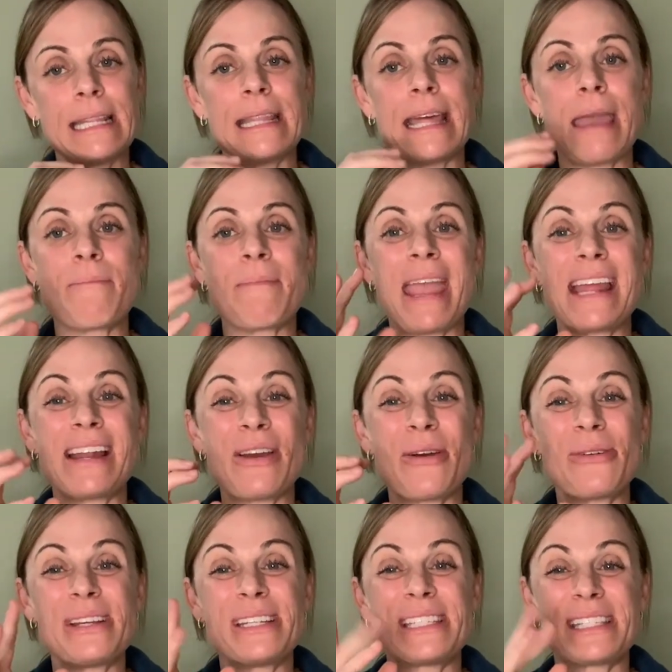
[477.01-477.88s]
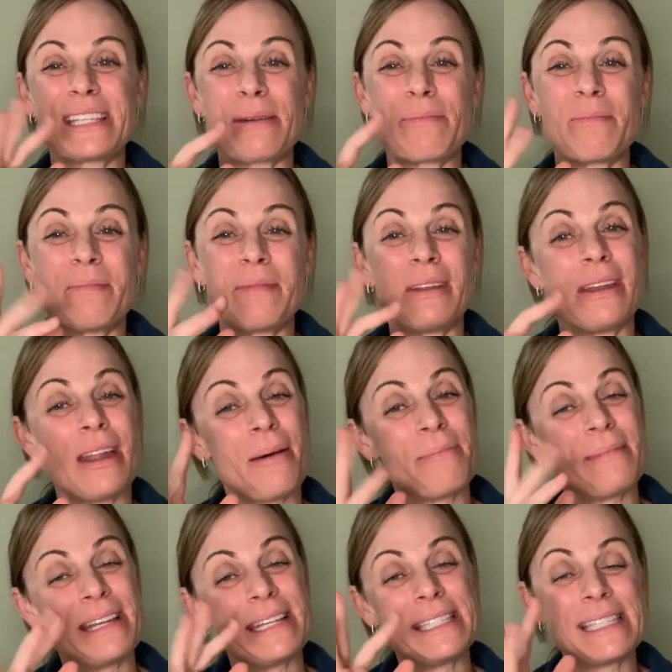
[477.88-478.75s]
they may notice some
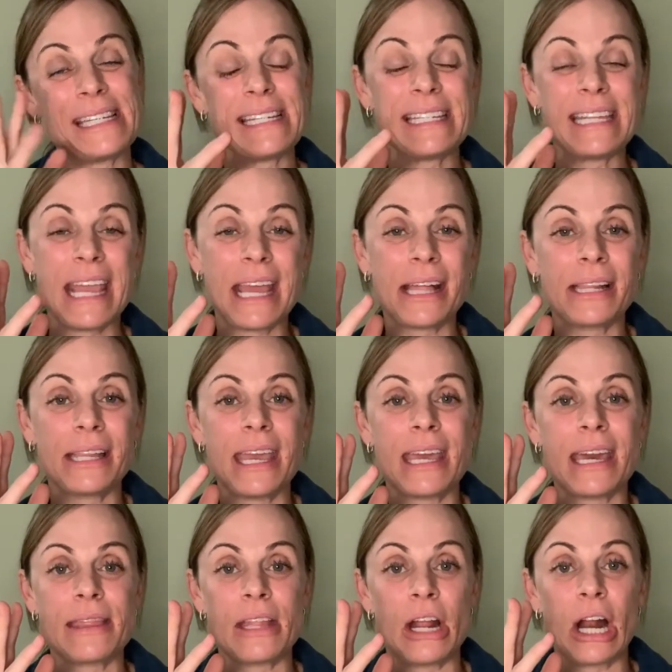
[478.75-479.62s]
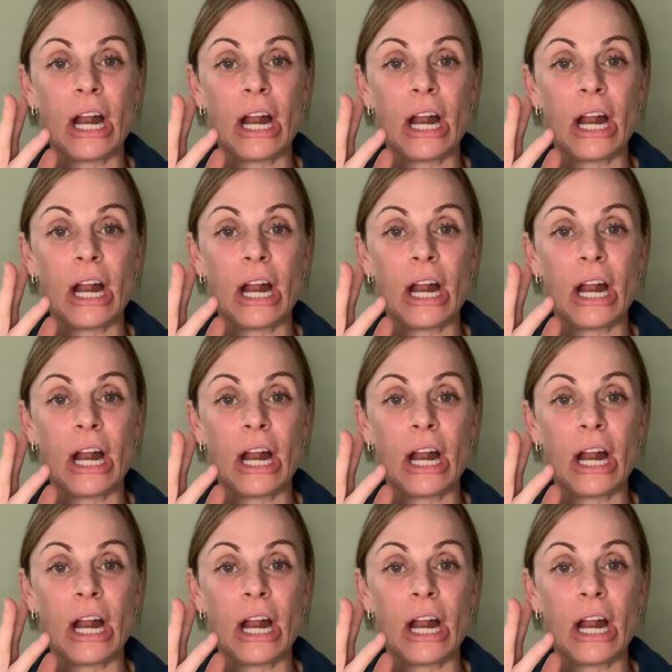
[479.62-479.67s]
numbness and tingling in their